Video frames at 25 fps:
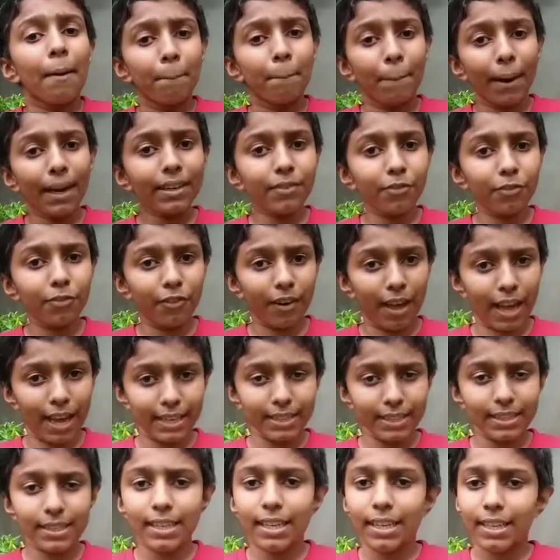
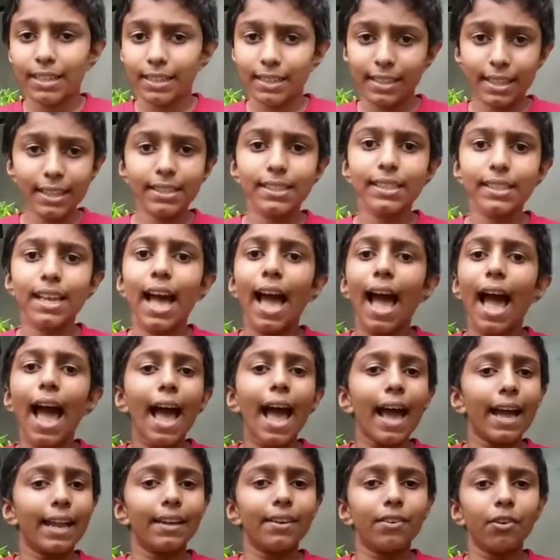butterflies, this
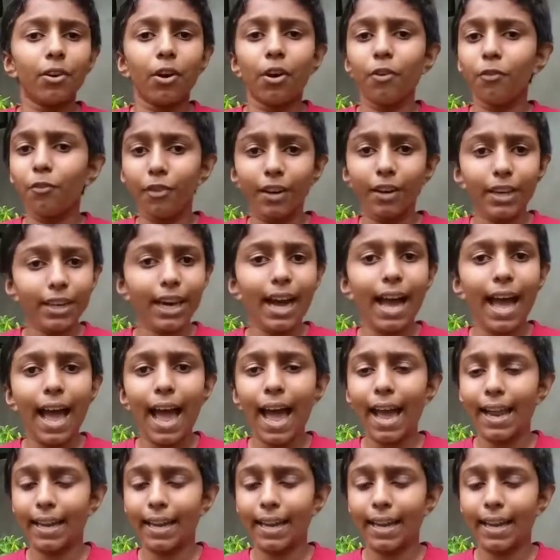ant or worker